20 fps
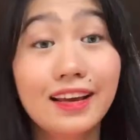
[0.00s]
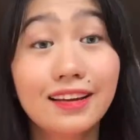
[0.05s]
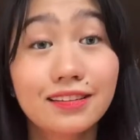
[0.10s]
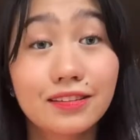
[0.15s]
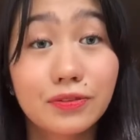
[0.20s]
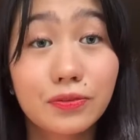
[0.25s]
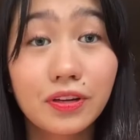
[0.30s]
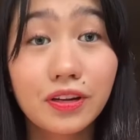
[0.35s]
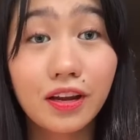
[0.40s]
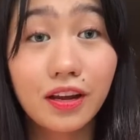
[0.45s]

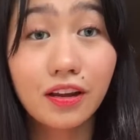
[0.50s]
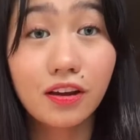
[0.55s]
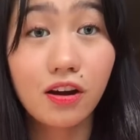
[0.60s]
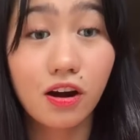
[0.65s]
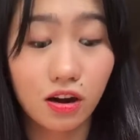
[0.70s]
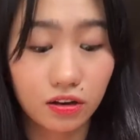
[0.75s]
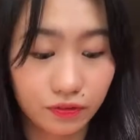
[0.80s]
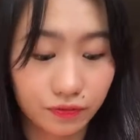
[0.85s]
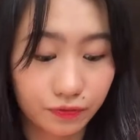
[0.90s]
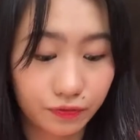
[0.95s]
Next one I
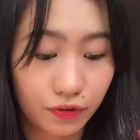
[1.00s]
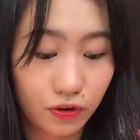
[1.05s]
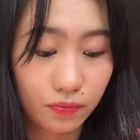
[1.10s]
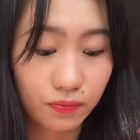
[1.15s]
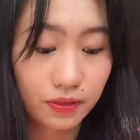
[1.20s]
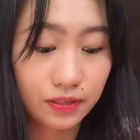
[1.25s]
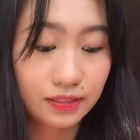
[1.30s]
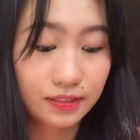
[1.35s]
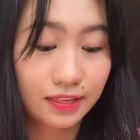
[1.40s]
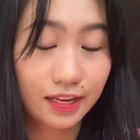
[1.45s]
got
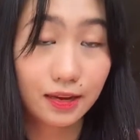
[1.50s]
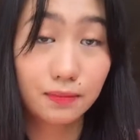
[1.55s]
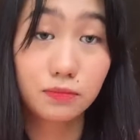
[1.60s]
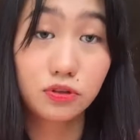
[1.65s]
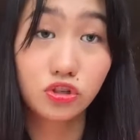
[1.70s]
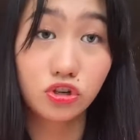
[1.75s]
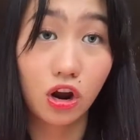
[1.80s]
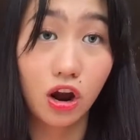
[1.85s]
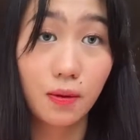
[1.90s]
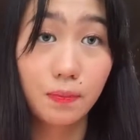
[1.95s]
from the
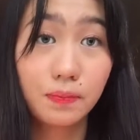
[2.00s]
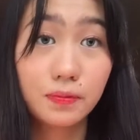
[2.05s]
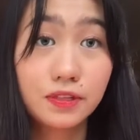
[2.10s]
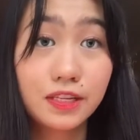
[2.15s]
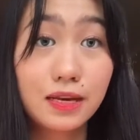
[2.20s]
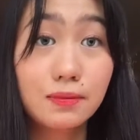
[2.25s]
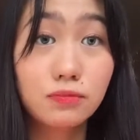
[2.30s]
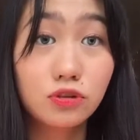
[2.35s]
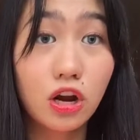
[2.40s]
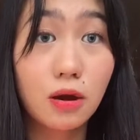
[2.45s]
same shop.
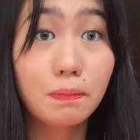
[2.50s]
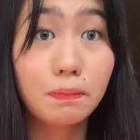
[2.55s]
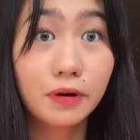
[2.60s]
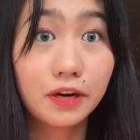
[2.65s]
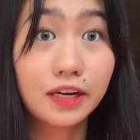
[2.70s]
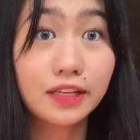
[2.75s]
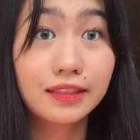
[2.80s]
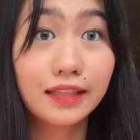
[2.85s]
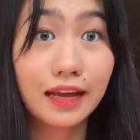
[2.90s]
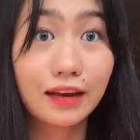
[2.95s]
Same shop
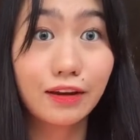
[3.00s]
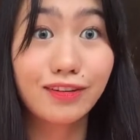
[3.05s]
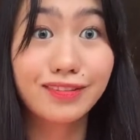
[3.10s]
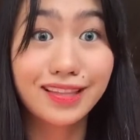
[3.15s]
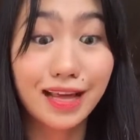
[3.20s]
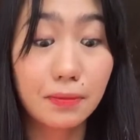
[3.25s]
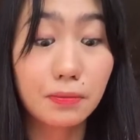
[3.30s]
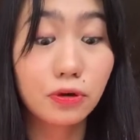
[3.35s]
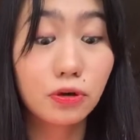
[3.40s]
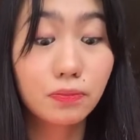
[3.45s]
pa rin tayo.
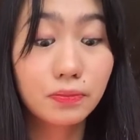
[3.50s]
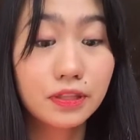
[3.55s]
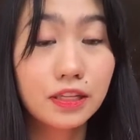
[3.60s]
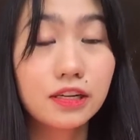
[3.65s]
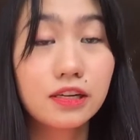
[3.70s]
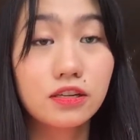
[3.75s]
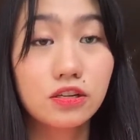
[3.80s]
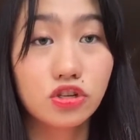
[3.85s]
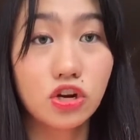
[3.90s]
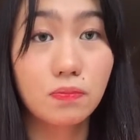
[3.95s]
Ang dami kong
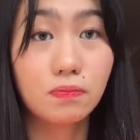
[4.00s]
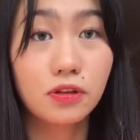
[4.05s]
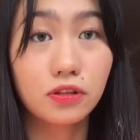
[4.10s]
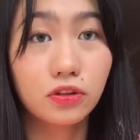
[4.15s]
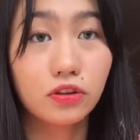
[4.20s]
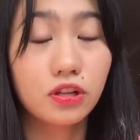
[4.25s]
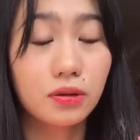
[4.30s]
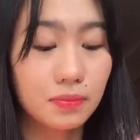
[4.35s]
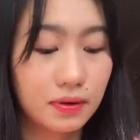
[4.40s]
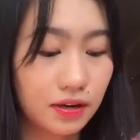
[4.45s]
binili sa shop na
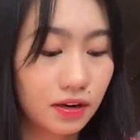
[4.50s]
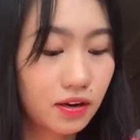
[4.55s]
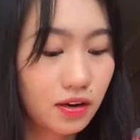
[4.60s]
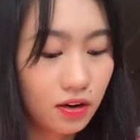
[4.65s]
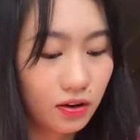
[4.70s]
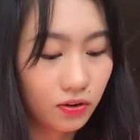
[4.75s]
to, di ba?